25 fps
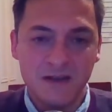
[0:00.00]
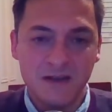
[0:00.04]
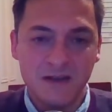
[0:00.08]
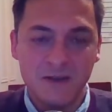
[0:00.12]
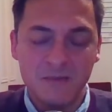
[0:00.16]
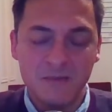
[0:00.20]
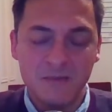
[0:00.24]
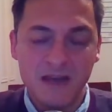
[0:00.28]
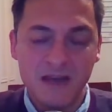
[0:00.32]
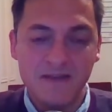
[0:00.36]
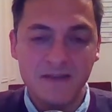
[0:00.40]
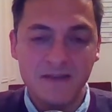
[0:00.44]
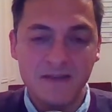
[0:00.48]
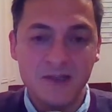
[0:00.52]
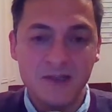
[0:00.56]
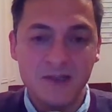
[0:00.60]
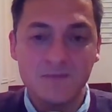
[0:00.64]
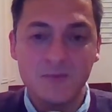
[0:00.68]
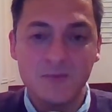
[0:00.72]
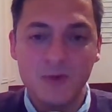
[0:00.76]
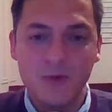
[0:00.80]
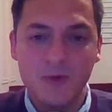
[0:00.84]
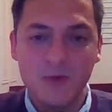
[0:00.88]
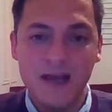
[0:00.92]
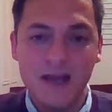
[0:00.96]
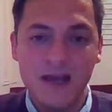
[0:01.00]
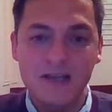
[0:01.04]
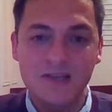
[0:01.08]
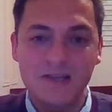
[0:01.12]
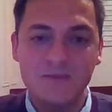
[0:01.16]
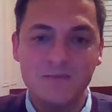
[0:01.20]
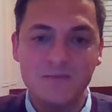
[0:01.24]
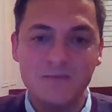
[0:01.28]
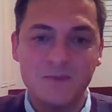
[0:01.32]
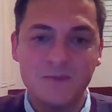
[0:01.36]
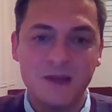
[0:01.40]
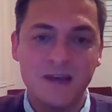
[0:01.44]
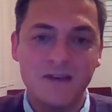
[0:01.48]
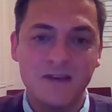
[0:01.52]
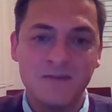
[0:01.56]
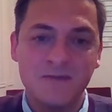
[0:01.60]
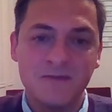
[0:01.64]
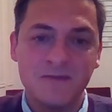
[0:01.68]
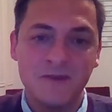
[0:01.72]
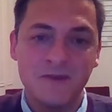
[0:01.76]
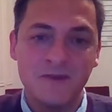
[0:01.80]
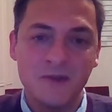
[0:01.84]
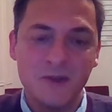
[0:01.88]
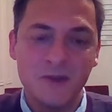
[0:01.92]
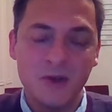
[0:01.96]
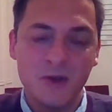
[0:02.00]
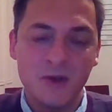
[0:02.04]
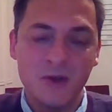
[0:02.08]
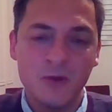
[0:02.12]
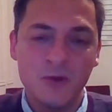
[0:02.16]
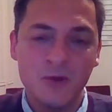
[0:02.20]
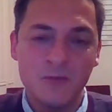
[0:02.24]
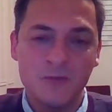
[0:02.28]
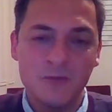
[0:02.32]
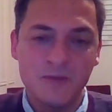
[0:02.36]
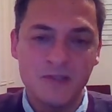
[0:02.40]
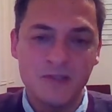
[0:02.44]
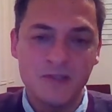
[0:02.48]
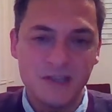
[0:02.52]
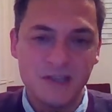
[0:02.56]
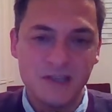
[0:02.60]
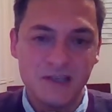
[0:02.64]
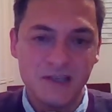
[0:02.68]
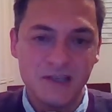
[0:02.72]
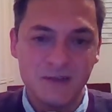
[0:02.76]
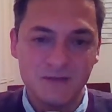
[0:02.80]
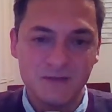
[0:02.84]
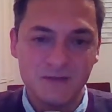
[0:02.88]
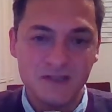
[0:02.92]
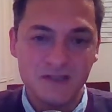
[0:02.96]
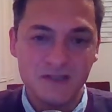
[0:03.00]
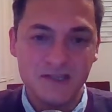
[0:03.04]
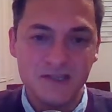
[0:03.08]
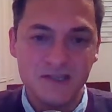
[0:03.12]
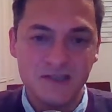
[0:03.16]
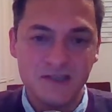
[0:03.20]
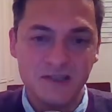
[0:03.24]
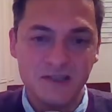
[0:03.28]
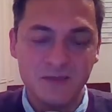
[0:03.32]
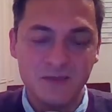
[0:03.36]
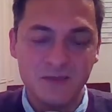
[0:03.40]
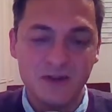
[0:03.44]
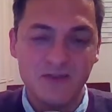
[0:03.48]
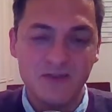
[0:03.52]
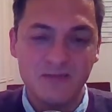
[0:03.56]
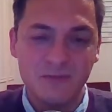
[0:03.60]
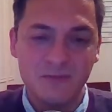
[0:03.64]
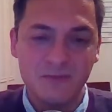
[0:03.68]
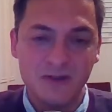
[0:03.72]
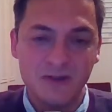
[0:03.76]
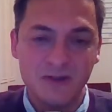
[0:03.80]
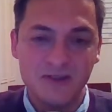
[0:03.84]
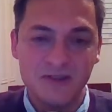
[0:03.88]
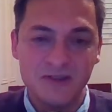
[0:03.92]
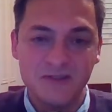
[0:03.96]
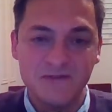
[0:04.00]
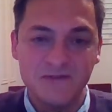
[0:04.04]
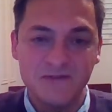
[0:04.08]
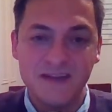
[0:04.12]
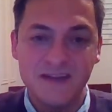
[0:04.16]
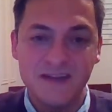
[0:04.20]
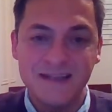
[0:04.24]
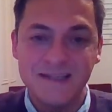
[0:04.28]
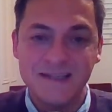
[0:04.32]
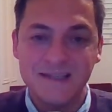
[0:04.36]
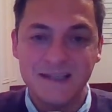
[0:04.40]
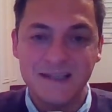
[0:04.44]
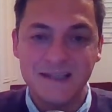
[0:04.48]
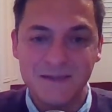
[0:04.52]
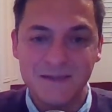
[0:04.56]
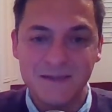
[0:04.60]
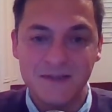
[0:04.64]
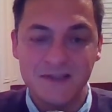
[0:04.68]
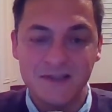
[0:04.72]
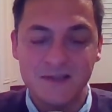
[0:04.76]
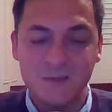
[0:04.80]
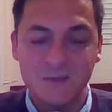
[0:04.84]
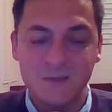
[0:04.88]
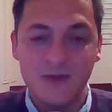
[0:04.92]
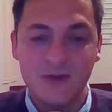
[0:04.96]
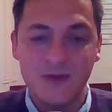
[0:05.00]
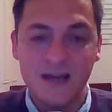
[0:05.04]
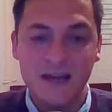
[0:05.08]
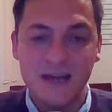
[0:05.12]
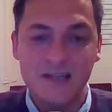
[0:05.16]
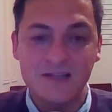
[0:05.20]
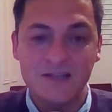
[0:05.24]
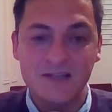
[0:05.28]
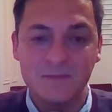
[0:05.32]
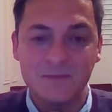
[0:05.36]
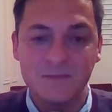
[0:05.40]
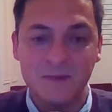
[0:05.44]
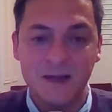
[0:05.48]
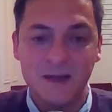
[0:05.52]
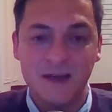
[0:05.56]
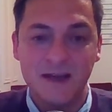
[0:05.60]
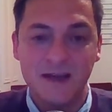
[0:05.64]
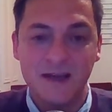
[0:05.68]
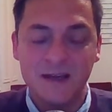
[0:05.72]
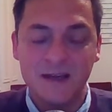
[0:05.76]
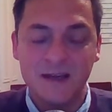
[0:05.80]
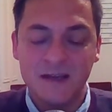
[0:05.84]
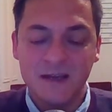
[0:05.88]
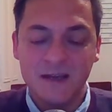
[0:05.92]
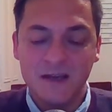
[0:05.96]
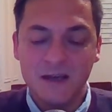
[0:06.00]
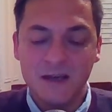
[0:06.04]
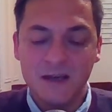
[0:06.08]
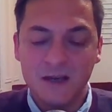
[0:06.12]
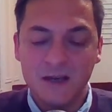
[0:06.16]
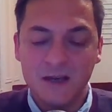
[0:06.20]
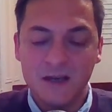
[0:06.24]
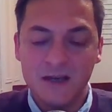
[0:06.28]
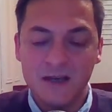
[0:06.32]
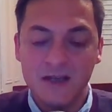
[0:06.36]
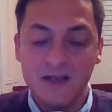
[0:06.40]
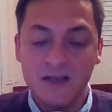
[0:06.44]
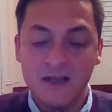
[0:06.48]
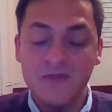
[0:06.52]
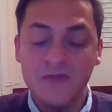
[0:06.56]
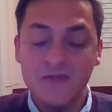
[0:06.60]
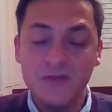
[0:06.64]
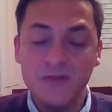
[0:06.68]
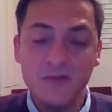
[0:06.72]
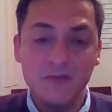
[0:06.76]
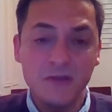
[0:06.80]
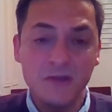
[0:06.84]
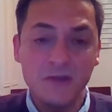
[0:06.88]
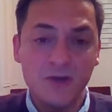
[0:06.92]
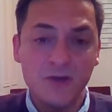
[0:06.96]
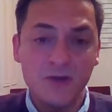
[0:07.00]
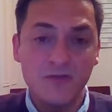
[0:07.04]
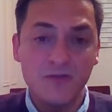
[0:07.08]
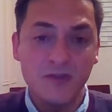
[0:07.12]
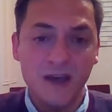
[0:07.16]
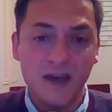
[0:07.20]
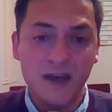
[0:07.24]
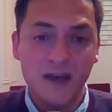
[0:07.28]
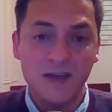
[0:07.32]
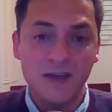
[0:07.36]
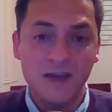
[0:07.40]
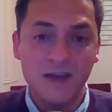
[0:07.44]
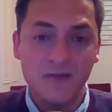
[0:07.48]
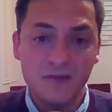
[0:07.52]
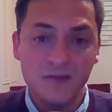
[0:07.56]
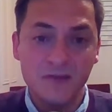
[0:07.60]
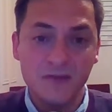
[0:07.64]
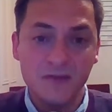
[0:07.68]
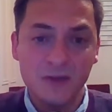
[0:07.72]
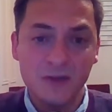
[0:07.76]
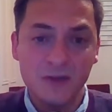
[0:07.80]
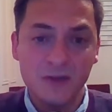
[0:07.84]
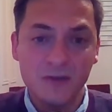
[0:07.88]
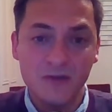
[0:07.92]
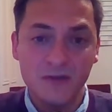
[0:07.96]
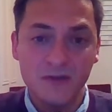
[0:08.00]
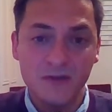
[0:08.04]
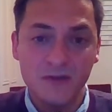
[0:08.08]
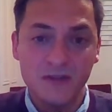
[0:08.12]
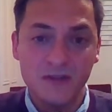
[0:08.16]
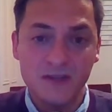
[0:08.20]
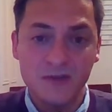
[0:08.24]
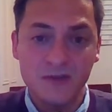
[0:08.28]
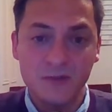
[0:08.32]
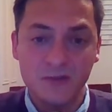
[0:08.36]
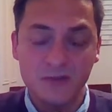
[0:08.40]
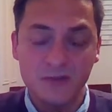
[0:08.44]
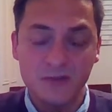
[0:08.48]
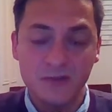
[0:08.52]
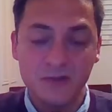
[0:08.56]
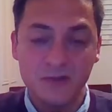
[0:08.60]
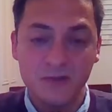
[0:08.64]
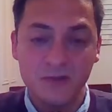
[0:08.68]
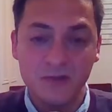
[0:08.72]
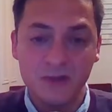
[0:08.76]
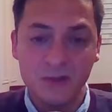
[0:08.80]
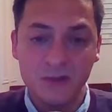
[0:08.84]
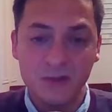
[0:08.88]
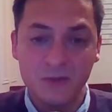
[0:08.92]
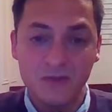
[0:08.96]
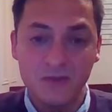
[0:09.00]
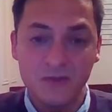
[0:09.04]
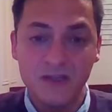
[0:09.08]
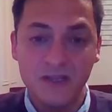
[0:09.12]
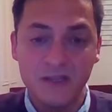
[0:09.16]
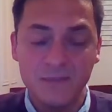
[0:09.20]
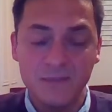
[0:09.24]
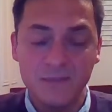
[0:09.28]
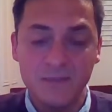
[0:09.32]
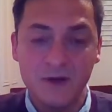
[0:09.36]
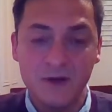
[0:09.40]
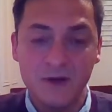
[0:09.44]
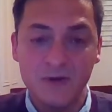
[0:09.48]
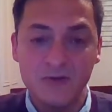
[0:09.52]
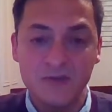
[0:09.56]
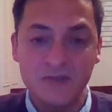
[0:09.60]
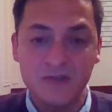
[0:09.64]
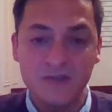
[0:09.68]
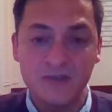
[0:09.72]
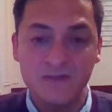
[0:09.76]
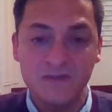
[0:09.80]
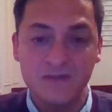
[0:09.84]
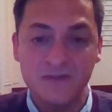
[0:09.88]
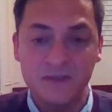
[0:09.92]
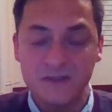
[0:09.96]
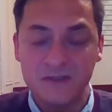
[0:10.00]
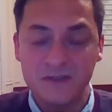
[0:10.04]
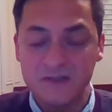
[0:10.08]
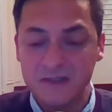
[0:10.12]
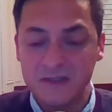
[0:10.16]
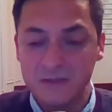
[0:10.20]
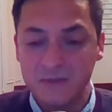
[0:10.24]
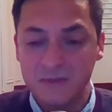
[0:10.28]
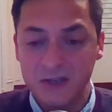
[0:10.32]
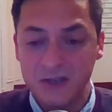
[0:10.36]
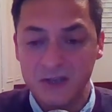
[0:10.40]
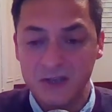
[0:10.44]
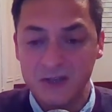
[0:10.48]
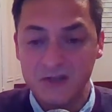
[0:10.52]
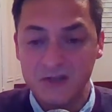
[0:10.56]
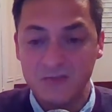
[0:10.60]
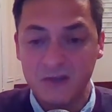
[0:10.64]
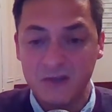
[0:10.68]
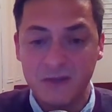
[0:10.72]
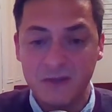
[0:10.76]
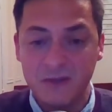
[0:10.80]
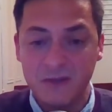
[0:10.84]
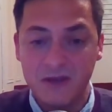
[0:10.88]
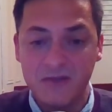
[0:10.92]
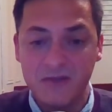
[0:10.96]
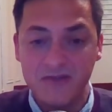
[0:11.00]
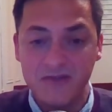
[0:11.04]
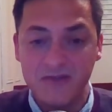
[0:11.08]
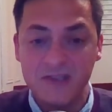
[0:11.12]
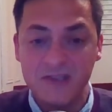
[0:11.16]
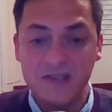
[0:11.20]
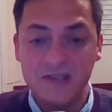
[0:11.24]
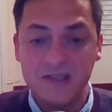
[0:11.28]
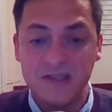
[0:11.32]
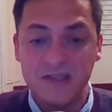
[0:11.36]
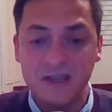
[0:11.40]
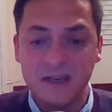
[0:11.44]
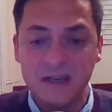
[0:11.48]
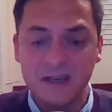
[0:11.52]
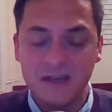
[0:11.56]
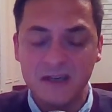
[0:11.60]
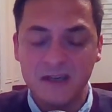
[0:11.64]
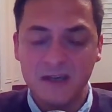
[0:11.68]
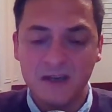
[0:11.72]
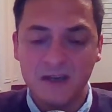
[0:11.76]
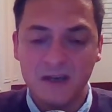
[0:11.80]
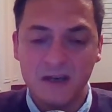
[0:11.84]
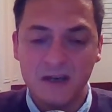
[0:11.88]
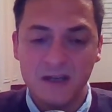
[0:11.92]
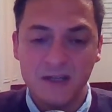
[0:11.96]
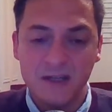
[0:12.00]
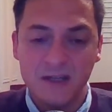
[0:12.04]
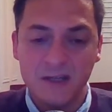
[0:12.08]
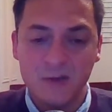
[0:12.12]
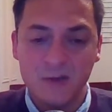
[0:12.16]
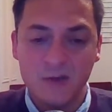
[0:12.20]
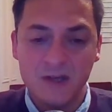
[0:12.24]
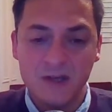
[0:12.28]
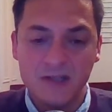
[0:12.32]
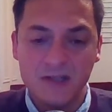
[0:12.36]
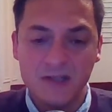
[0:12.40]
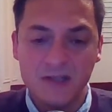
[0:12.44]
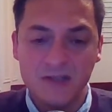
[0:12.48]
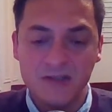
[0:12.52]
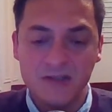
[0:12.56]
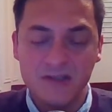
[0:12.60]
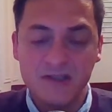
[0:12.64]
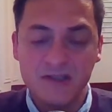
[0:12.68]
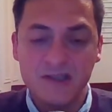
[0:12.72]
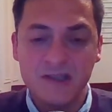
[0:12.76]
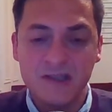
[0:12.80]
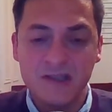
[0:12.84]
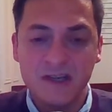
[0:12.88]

having a small action bet for no particular reason apart from I just fancy having a small action bet. If you know that that's what you're doing, you're being impulsive, and somebody asked me about this in the questions,